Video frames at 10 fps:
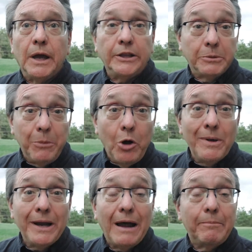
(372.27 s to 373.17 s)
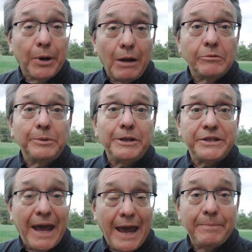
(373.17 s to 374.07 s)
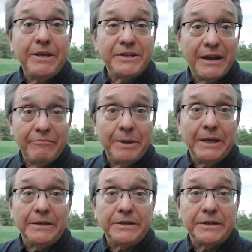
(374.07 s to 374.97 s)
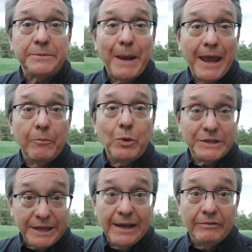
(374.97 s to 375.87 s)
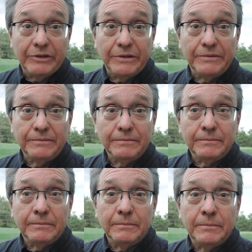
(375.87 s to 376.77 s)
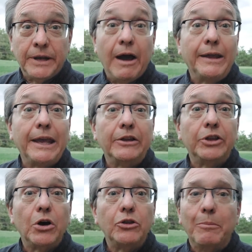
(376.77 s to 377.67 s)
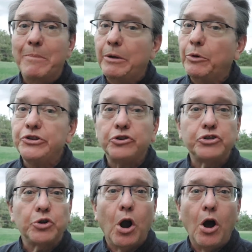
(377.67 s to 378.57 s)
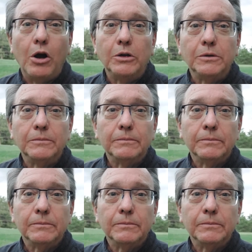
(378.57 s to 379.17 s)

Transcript: At the moment, I'm probably as happy as I've been since Pam went to heaven. Now, again, though, the memories are strong.